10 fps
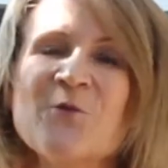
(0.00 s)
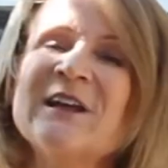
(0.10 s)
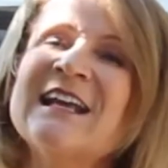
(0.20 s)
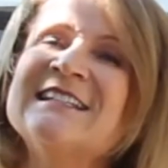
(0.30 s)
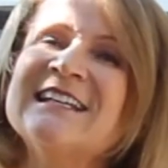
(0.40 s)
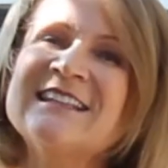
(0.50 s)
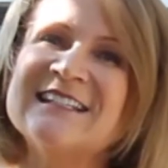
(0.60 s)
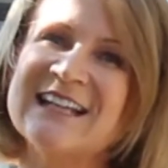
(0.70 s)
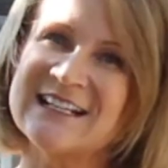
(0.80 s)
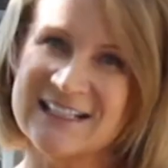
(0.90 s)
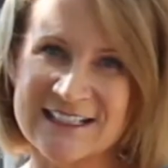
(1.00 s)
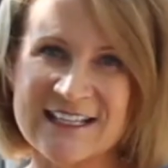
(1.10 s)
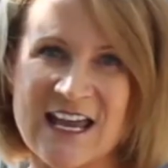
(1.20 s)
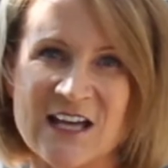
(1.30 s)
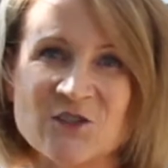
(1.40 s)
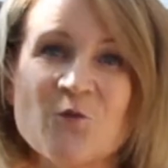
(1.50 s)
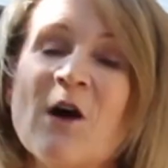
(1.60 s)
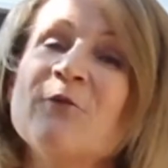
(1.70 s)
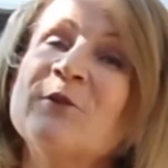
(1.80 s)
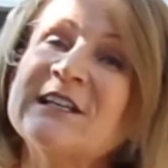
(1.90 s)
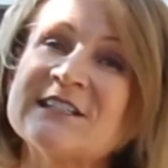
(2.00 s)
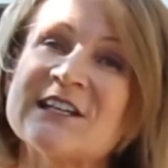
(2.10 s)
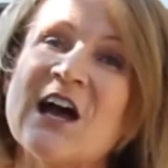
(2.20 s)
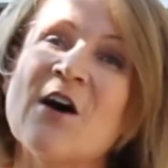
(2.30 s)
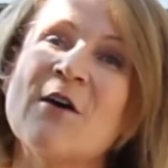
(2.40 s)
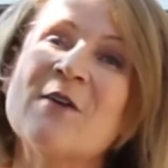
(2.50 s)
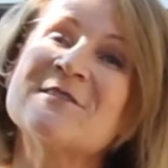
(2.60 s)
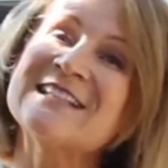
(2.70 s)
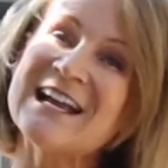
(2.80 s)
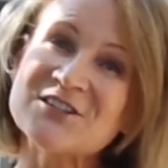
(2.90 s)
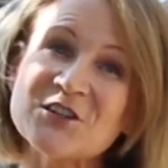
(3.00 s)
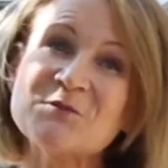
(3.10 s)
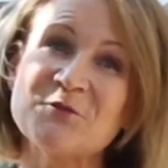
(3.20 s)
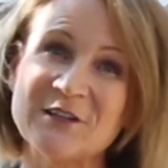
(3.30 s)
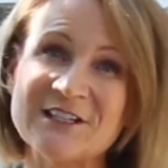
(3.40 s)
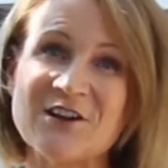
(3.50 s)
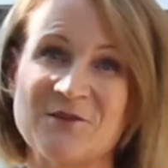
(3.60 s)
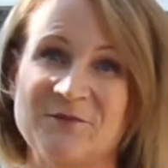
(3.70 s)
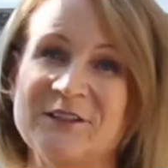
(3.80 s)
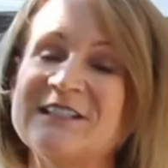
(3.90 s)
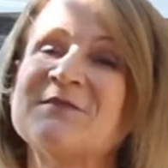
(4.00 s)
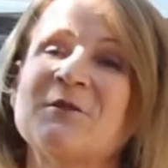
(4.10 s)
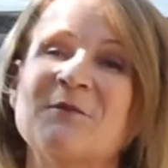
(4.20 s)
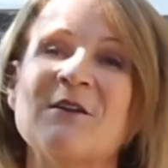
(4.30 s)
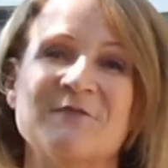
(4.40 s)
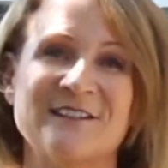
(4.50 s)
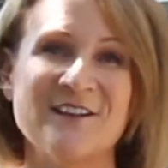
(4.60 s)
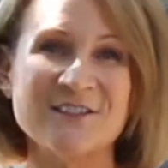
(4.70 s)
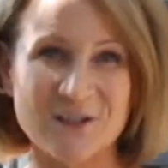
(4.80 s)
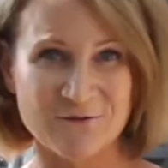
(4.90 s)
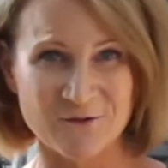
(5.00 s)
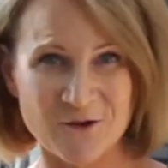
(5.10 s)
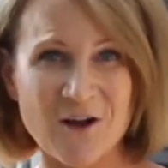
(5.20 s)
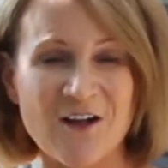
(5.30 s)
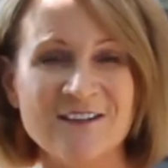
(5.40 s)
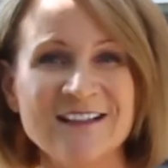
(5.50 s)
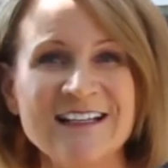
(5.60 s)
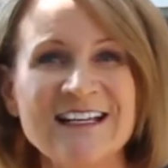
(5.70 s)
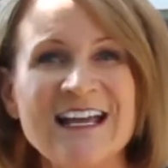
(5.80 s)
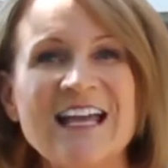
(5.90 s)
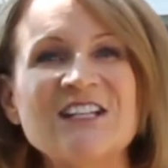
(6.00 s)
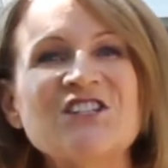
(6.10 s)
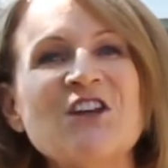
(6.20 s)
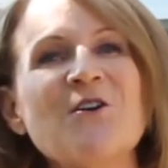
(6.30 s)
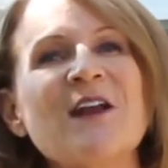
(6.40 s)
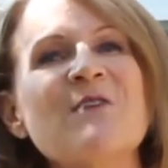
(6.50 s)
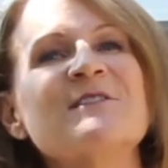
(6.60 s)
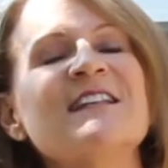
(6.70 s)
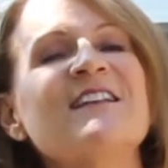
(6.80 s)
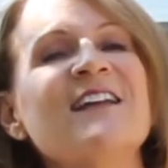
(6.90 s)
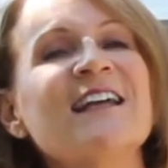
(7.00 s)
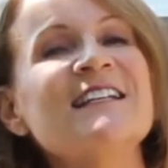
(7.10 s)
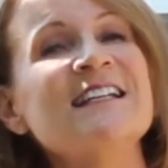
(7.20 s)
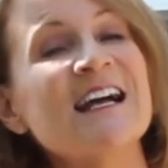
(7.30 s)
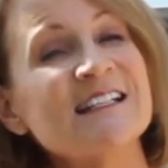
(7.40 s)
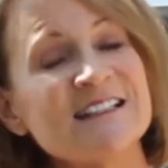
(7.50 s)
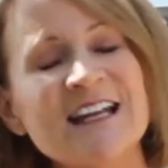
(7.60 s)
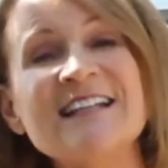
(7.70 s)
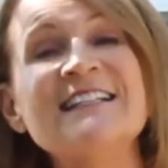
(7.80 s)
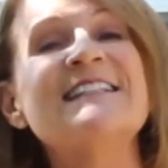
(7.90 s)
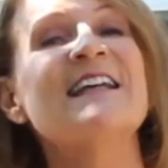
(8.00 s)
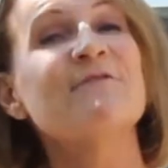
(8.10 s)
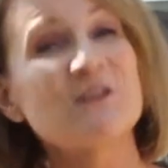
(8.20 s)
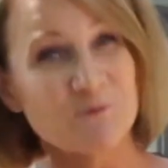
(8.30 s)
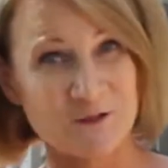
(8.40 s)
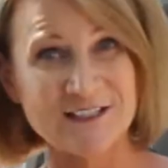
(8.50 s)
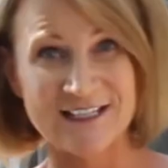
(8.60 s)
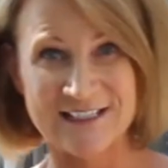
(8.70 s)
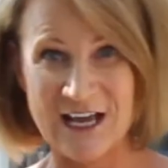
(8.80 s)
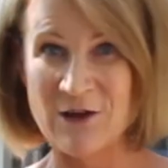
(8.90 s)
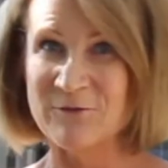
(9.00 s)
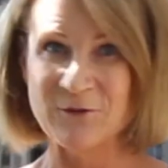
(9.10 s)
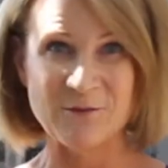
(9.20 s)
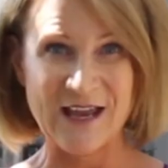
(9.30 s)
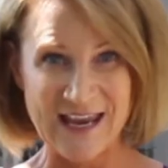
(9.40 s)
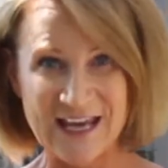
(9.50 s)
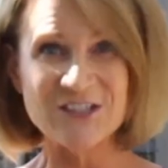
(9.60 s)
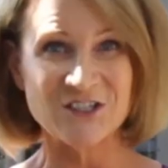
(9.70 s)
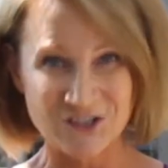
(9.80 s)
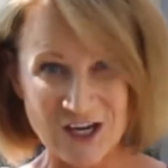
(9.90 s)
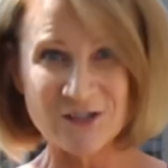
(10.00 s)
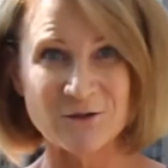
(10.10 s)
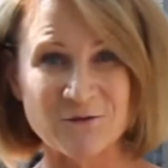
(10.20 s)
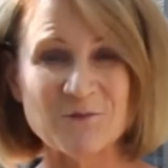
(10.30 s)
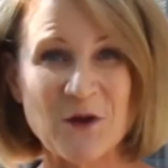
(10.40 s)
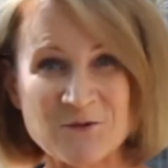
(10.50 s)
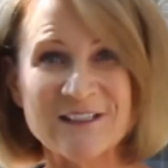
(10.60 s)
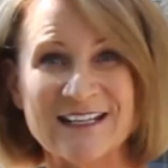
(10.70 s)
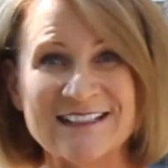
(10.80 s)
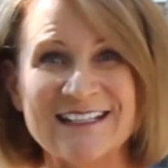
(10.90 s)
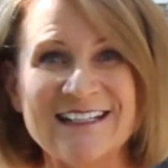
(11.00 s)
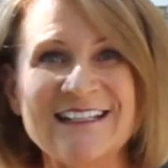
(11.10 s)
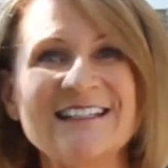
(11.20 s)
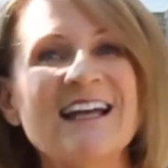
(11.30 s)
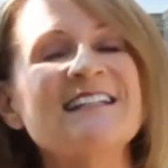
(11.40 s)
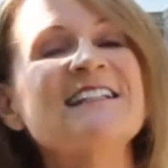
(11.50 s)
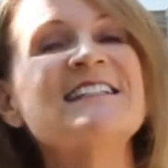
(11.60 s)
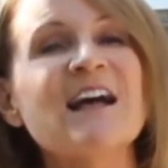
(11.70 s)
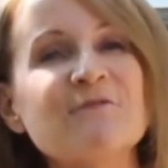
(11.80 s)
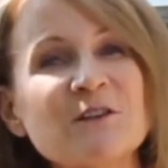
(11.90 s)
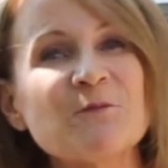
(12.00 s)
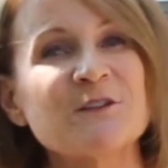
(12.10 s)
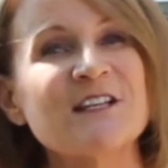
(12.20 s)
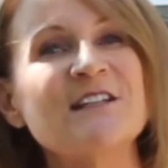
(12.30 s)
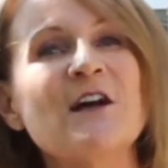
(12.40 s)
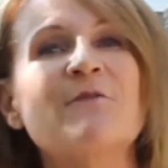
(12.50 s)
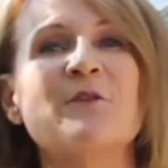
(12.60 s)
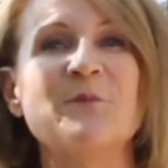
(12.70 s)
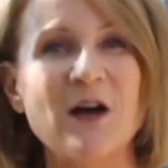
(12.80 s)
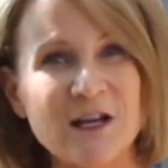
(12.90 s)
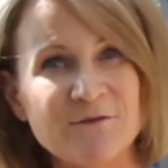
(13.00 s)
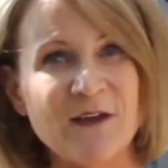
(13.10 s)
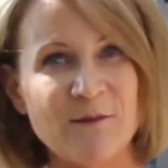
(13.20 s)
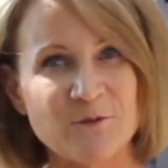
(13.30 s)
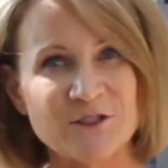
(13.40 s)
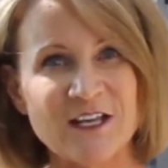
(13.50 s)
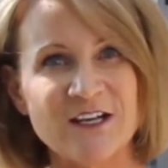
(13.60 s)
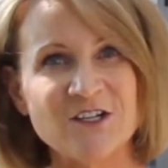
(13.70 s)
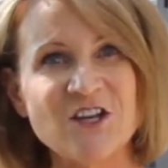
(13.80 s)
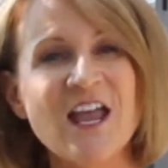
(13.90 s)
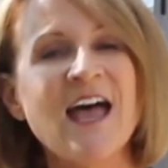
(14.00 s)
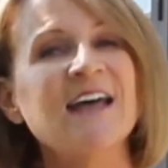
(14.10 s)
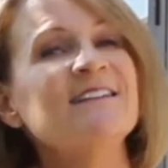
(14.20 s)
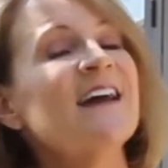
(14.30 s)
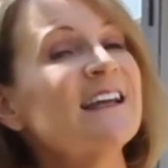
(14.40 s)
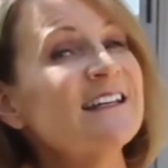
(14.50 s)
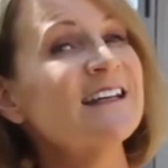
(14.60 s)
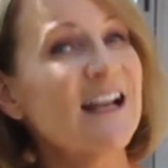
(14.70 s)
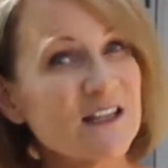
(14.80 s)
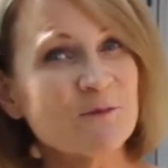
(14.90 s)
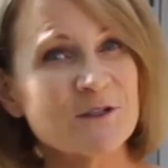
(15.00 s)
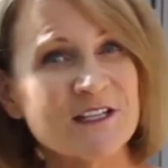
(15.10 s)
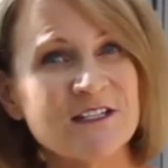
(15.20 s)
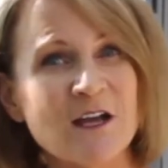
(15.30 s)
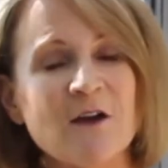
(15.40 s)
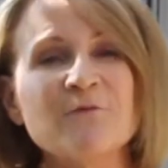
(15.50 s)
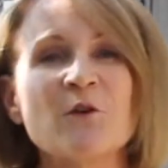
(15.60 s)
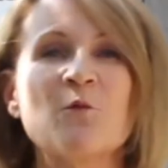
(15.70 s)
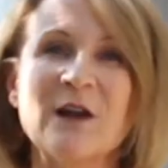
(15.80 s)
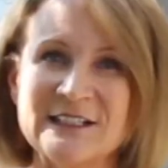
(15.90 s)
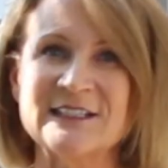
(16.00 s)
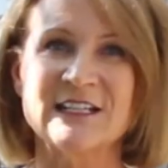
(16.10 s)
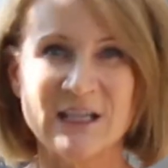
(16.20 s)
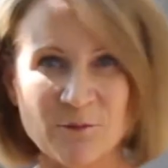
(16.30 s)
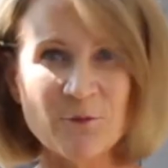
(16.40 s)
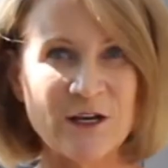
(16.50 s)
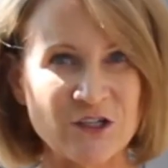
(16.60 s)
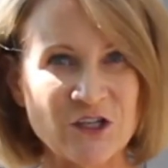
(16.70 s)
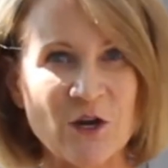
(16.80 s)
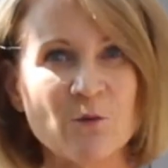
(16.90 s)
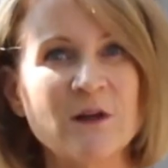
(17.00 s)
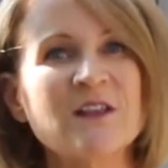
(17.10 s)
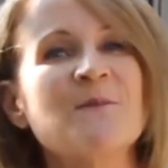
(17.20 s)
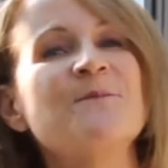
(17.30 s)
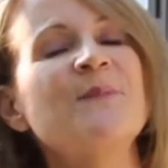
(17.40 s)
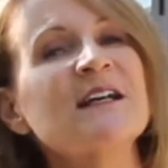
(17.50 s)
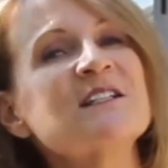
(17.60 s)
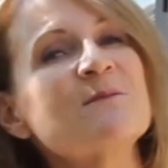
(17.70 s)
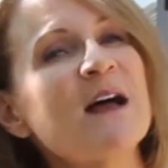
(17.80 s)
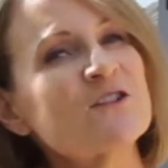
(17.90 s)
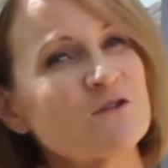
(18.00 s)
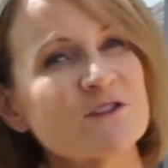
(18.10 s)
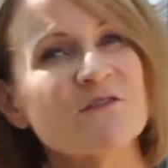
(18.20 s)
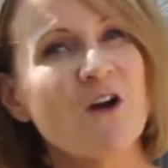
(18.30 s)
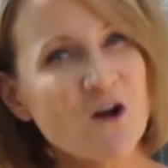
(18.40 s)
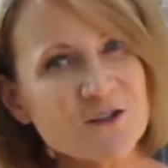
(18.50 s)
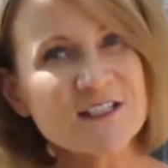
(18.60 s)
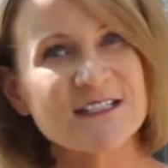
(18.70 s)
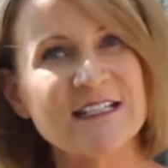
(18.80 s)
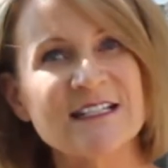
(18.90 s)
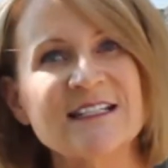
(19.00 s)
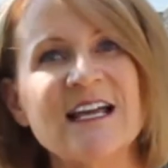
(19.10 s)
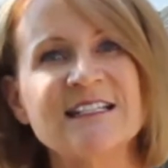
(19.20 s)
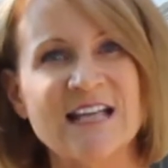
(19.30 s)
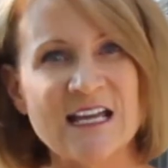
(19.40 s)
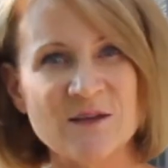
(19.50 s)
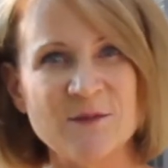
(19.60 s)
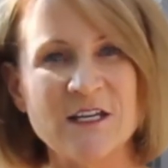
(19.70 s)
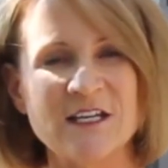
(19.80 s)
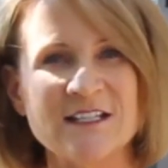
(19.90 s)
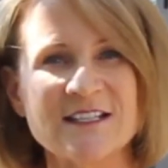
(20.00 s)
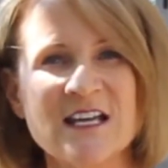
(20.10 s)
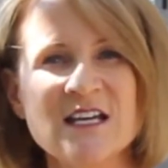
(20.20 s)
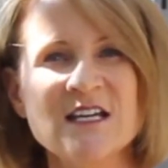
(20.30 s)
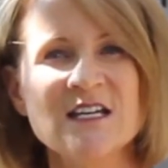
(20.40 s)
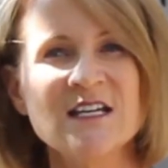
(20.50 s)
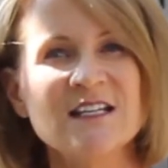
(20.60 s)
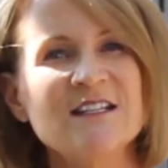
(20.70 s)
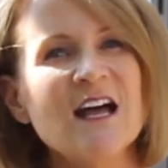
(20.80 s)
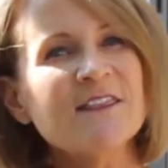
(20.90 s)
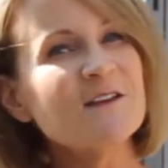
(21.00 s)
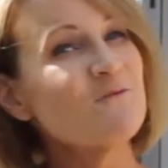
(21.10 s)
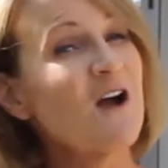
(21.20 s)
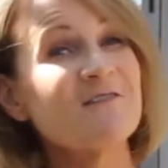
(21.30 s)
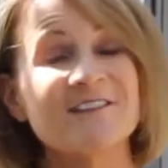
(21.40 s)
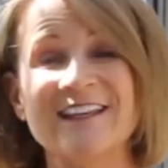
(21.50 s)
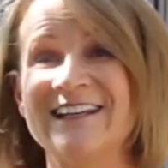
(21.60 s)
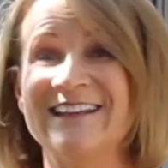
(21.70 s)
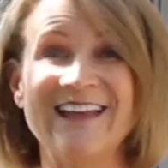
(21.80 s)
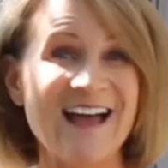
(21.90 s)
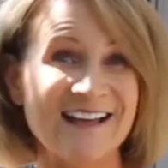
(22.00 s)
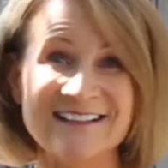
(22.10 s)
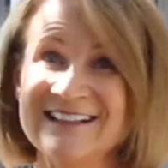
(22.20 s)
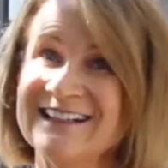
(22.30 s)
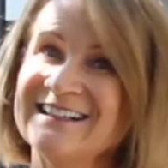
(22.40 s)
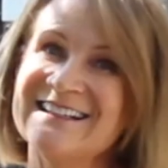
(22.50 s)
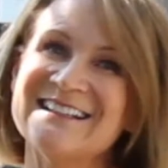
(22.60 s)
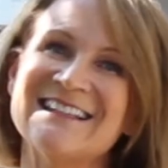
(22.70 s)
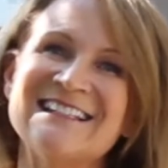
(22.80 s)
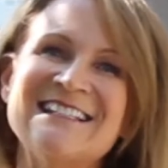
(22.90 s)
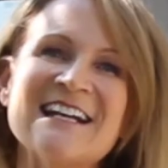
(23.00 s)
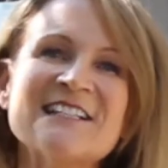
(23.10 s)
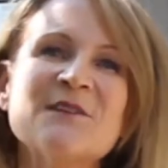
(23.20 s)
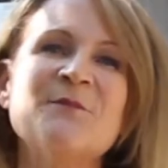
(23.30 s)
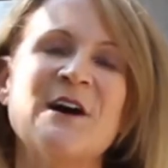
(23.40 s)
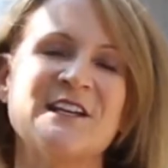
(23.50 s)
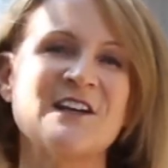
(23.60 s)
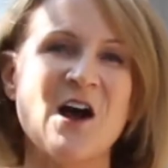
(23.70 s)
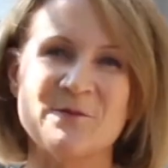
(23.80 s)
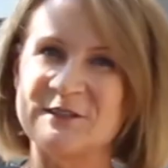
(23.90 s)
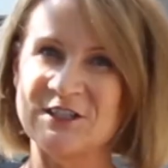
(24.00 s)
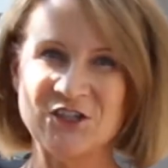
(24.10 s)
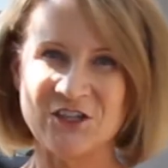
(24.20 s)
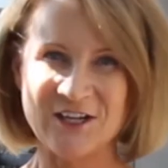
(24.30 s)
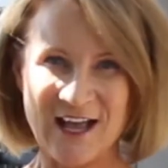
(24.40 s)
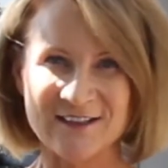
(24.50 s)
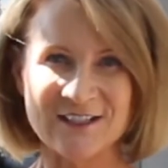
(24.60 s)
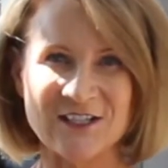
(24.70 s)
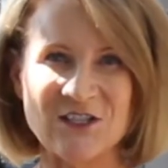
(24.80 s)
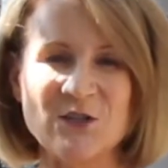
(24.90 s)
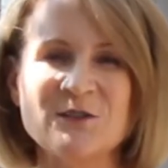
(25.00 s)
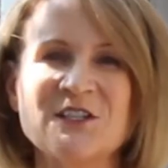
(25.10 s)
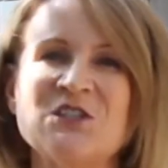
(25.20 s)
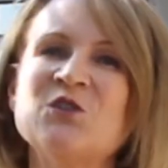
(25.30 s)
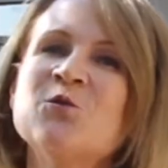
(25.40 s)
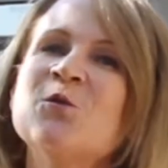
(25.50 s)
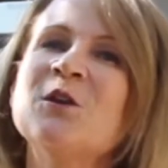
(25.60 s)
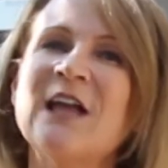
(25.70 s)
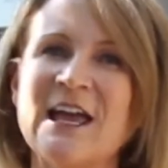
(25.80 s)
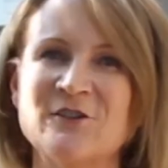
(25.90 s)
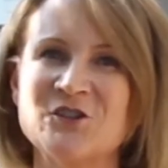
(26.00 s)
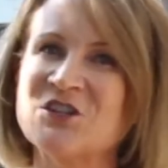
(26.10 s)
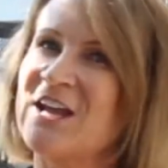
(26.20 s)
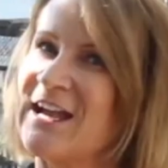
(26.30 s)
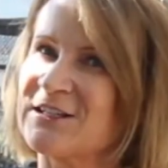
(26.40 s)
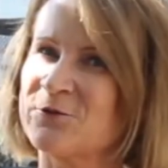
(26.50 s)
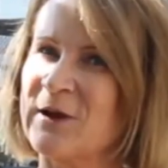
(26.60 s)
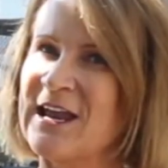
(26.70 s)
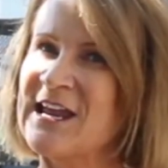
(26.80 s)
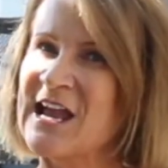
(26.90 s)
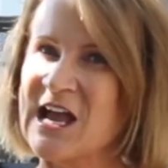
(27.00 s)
When I did the DXA scan 12 weeks ago, I was actually pretty darn pleased with my results overall. It showed I was in the 97th percentile for my age and gender for bone density, 97th percentile for body fat percentage, and 99th percentile for waist to hip ratio, one of the best measures of heart disease and diabetes. Nothing wrong with any of that. The DXA body composition analysis uses dual energy X-ray